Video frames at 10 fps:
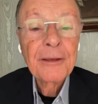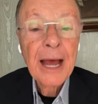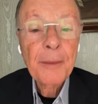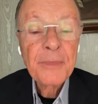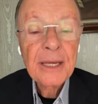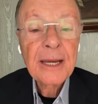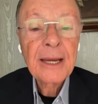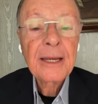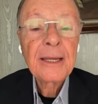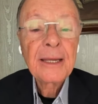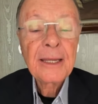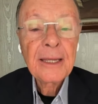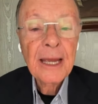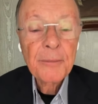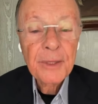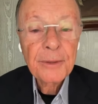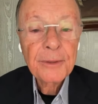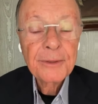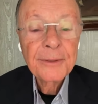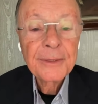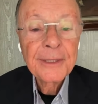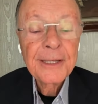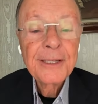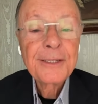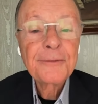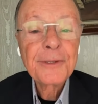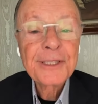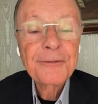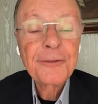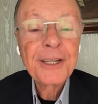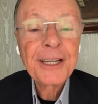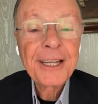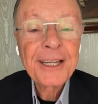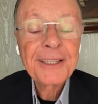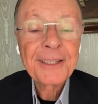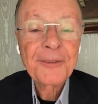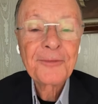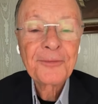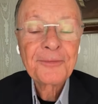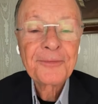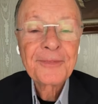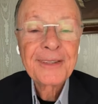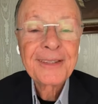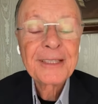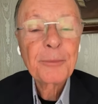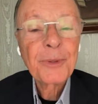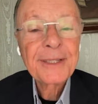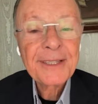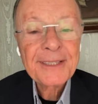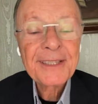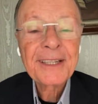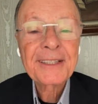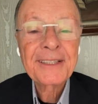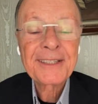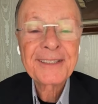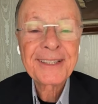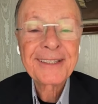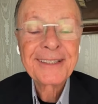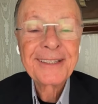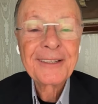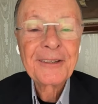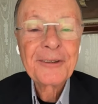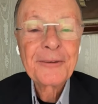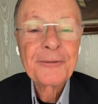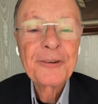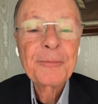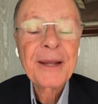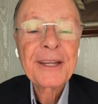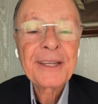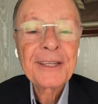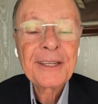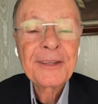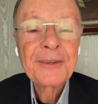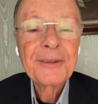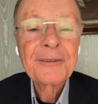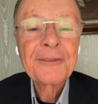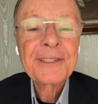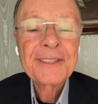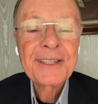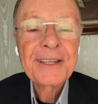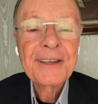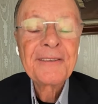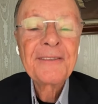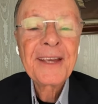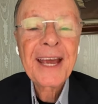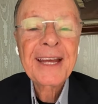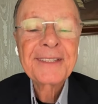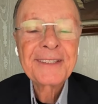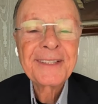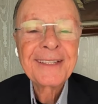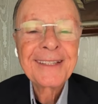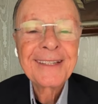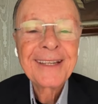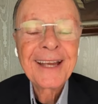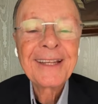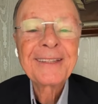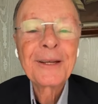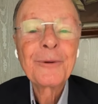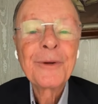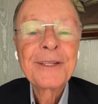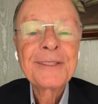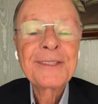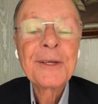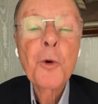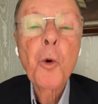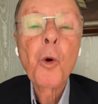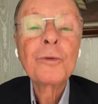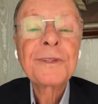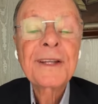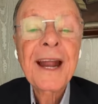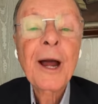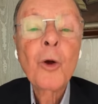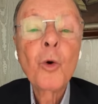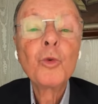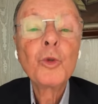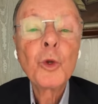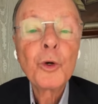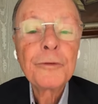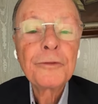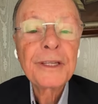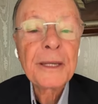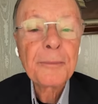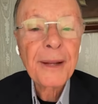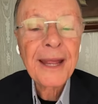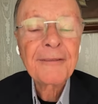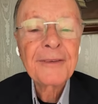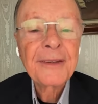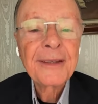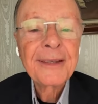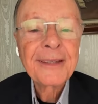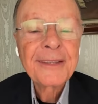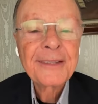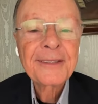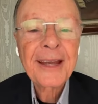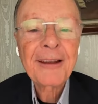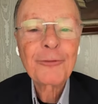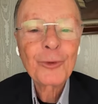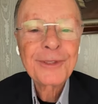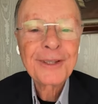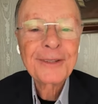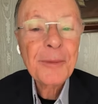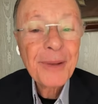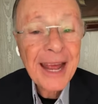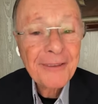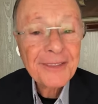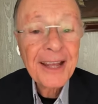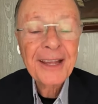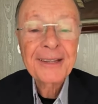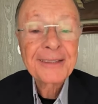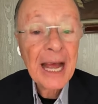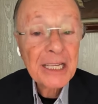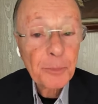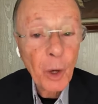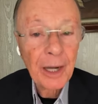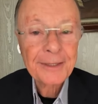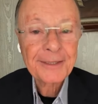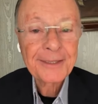Therefore, my friend, if you have been chosen, you can be certain that it was so that you would be able to meet with the groom who will soon be coming back. Very soon, he's at the